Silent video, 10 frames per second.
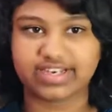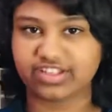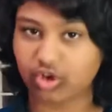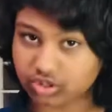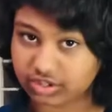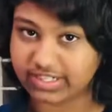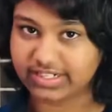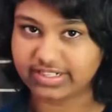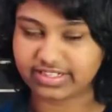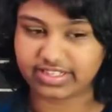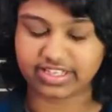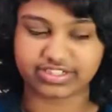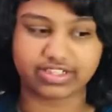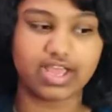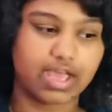and they also did
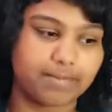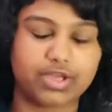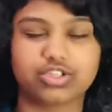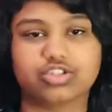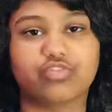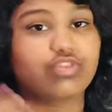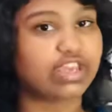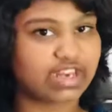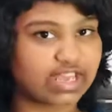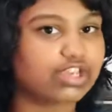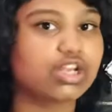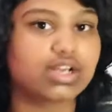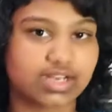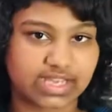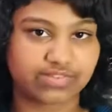irrigation because of irregular
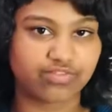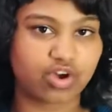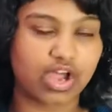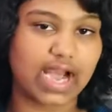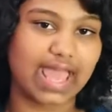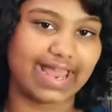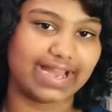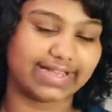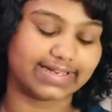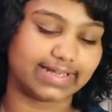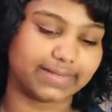rainfall, and